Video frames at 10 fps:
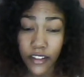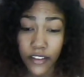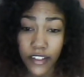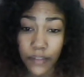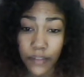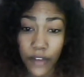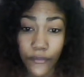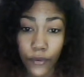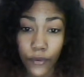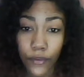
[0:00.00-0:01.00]
These are my
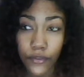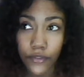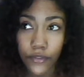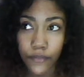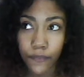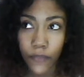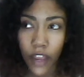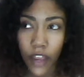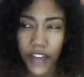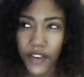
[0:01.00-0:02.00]
thoughts.
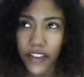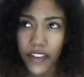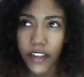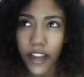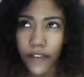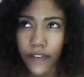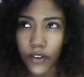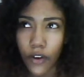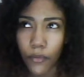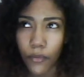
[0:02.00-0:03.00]
I think I have a
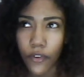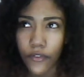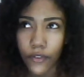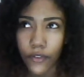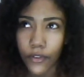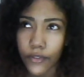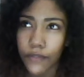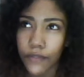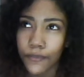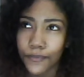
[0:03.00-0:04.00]
lot more
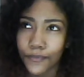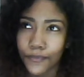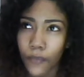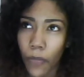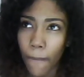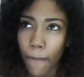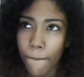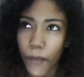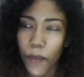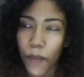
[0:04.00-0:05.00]
thoughts,
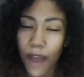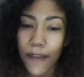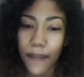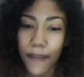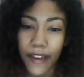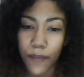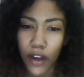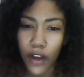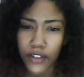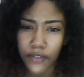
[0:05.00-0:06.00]
but I might make a
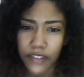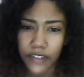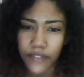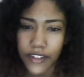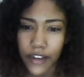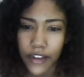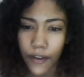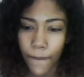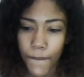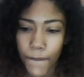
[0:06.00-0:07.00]
part 2 of this
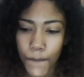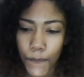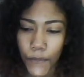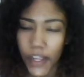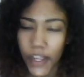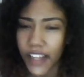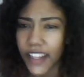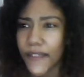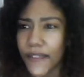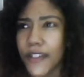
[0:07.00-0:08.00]
video so I
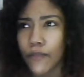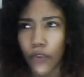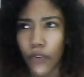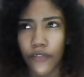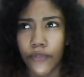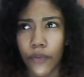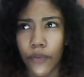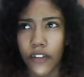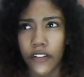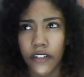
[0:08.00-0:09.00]
can give it some more
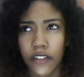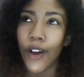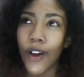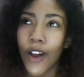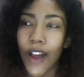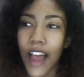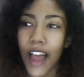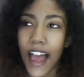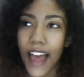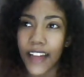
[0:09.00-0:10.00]
thought
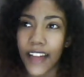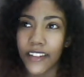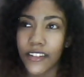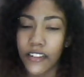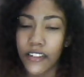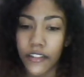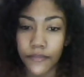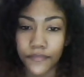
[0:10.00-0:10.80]
and